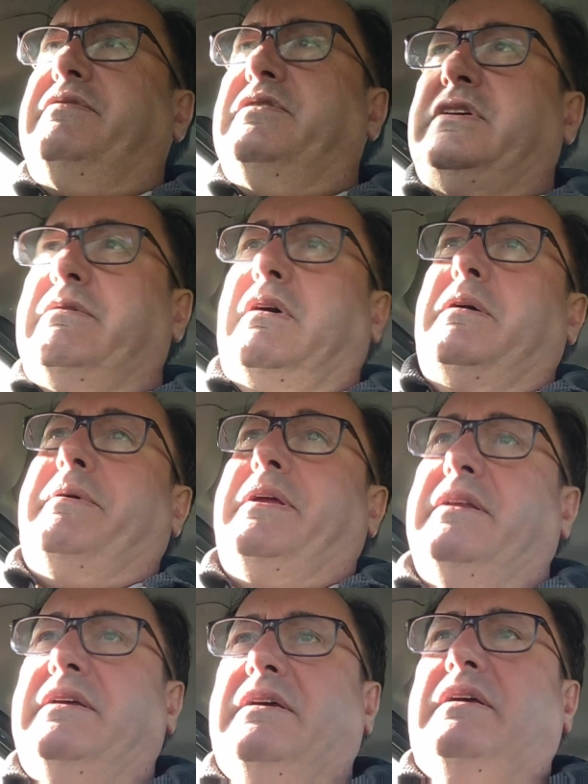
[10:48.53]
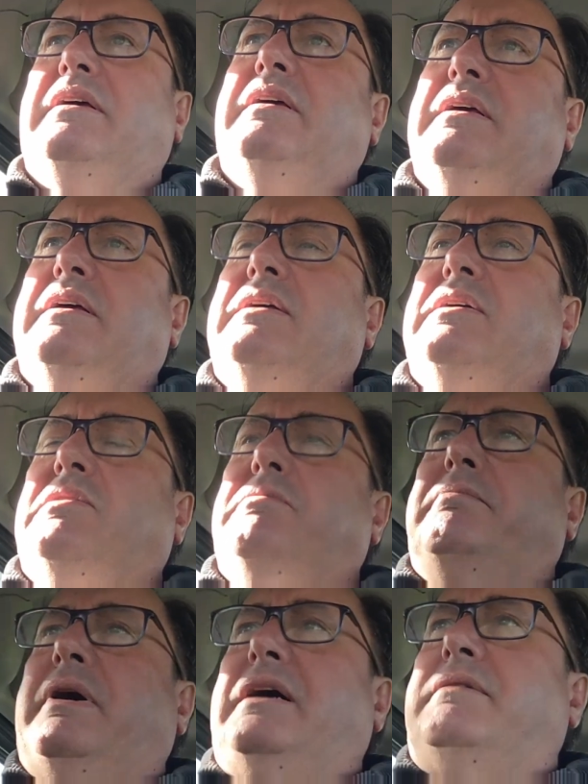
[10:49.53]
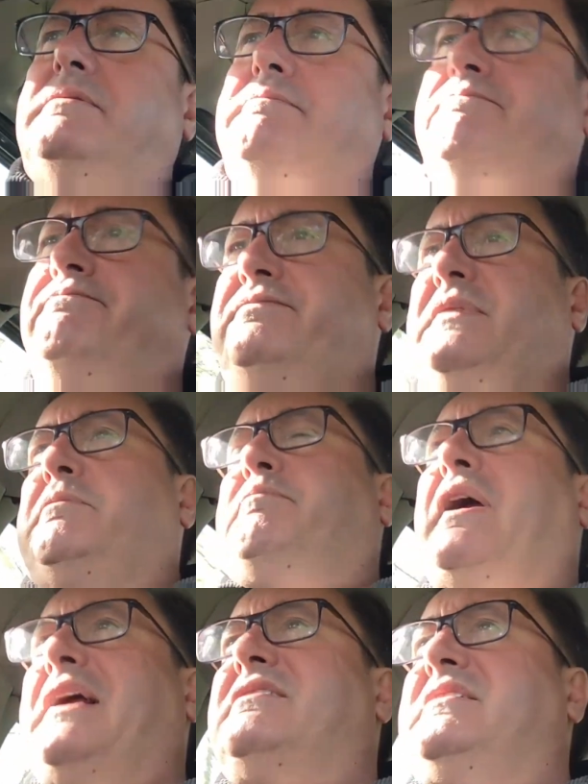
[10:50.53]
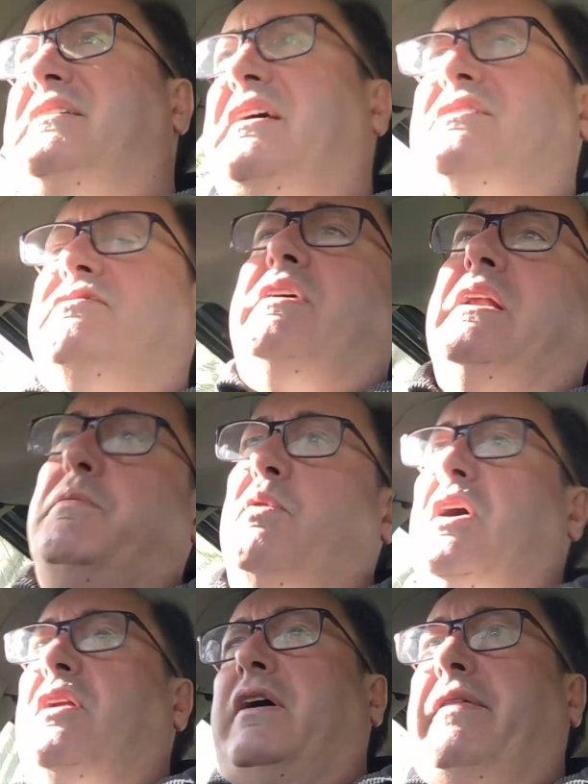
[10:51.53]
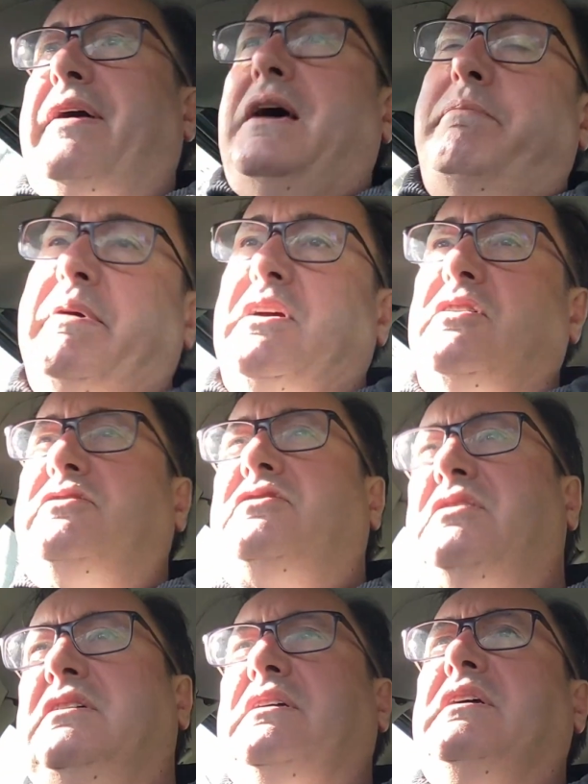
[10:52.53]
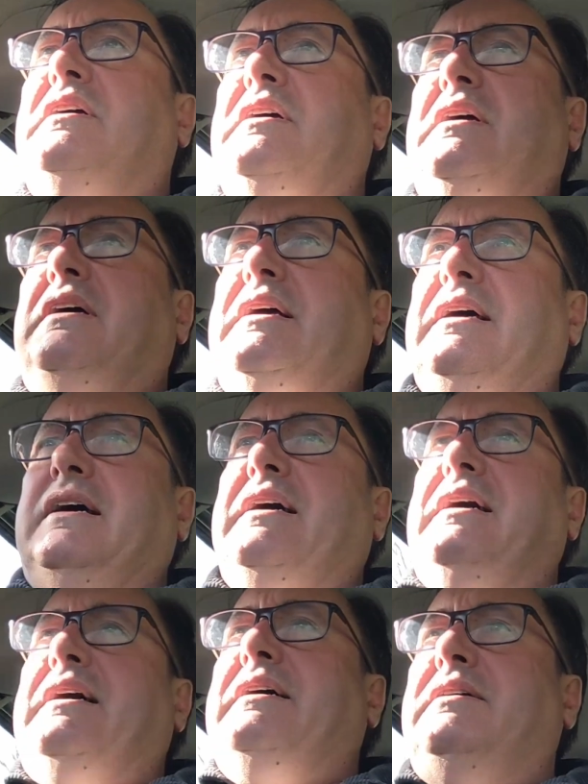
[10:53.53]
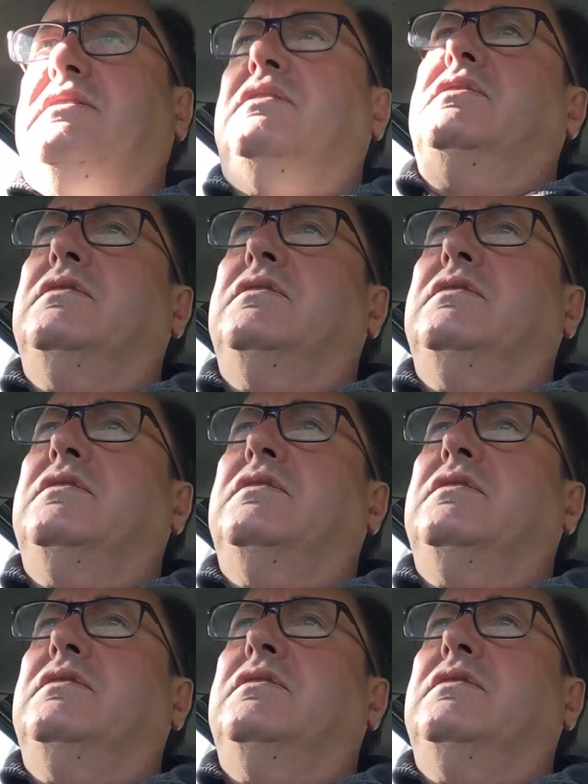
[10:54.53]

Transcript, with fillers: If you see what I mean. But in practice, it doesn't really work like that because uh,